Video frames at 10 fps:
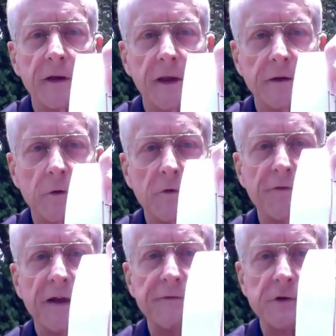in a
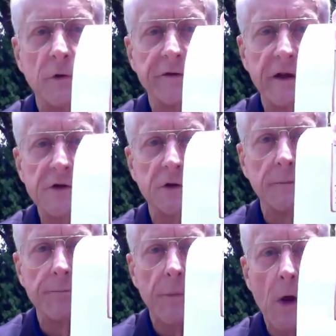unified visualization.
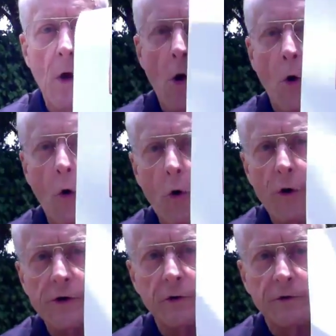
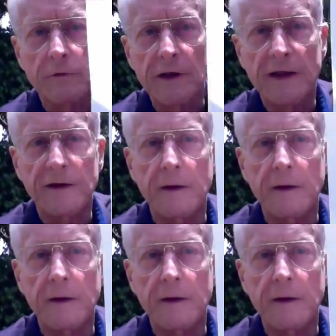Or you can create